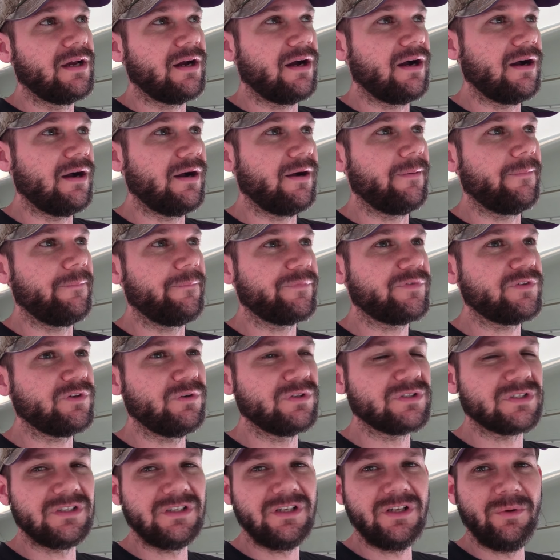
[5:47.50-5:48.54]
Um, so
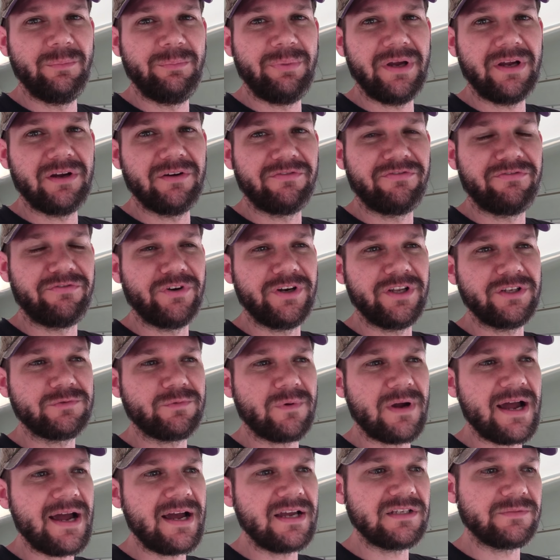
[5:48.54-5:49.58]
it was a little bigger
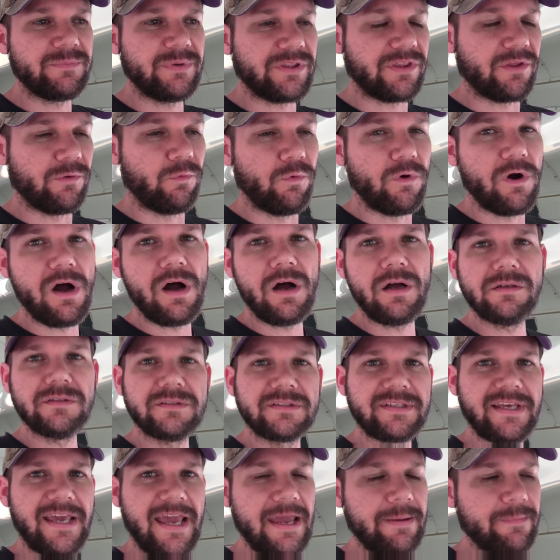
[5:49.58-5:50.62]
footage-wise, but the
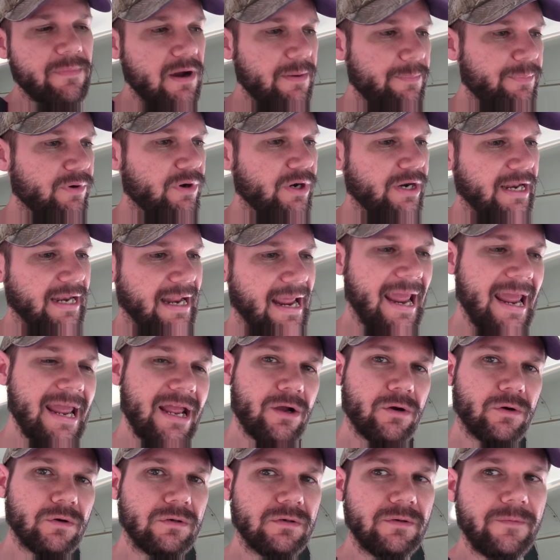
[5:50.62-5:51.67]
walls came up on an
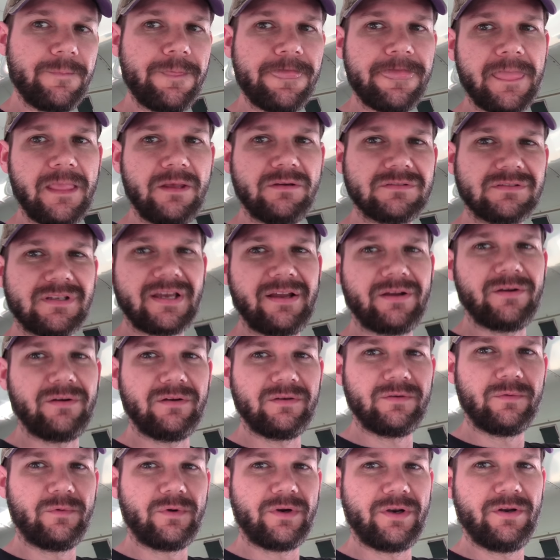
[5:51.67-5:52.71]
angle. It was like
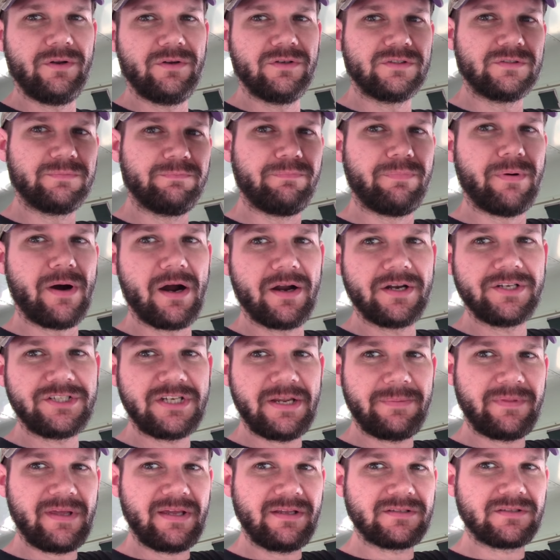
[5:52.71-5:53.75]
one of those
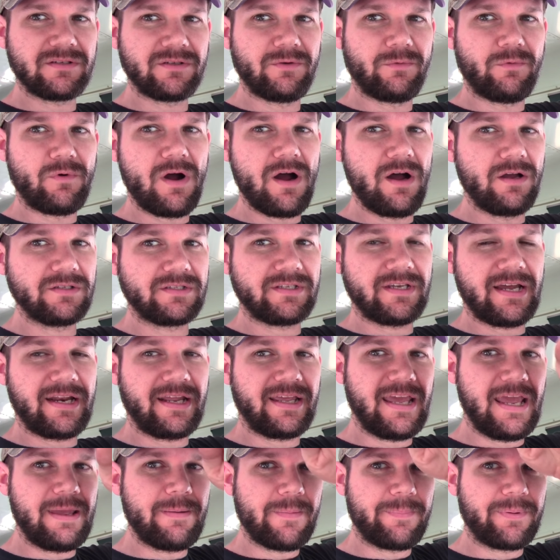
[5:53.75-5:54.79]
bond-shaped things, so the walls
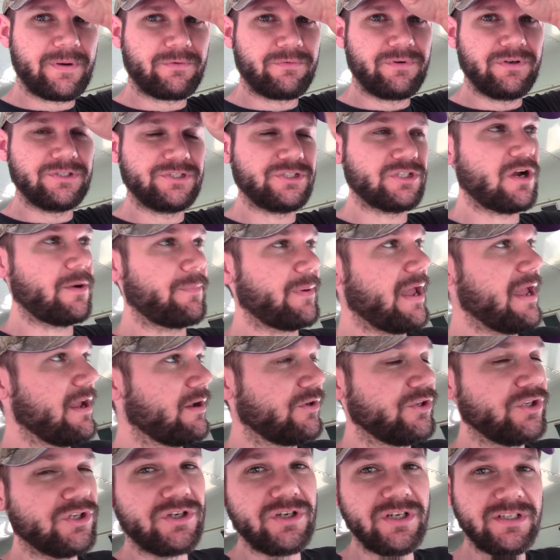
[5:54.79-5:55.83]
kind of came up at a real sharp
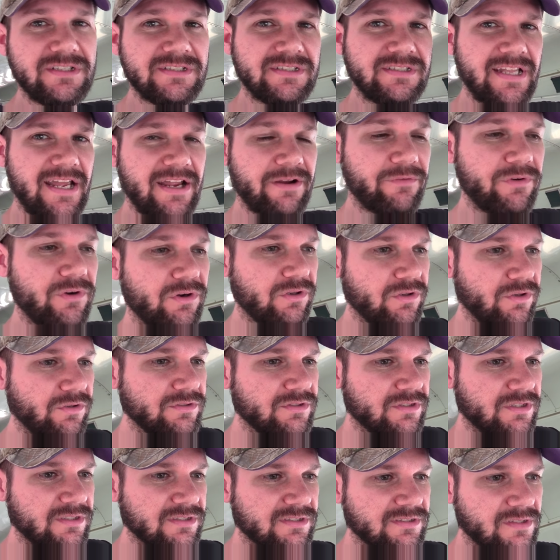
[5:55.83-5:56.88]
angle, and you couldn't stand real
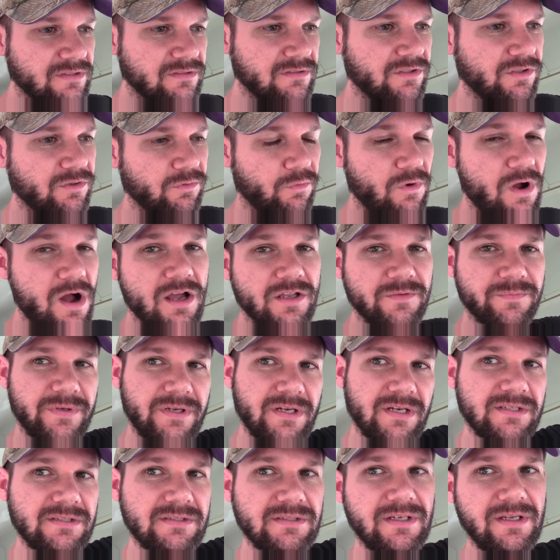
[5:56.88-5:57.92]
close to the, to the walls
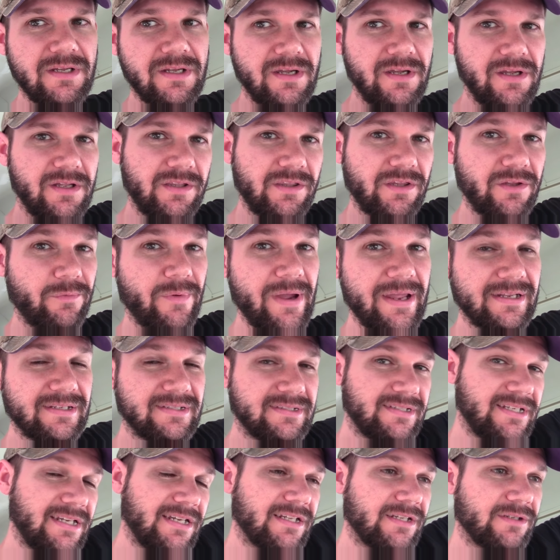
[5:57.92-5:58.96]
because the way the
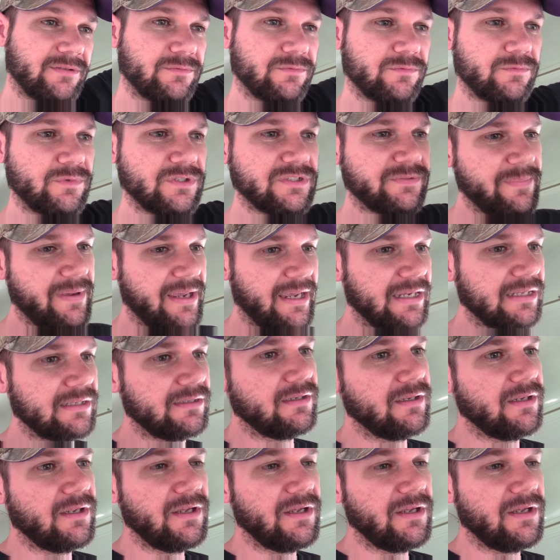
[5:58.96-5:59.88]
ceiling was made.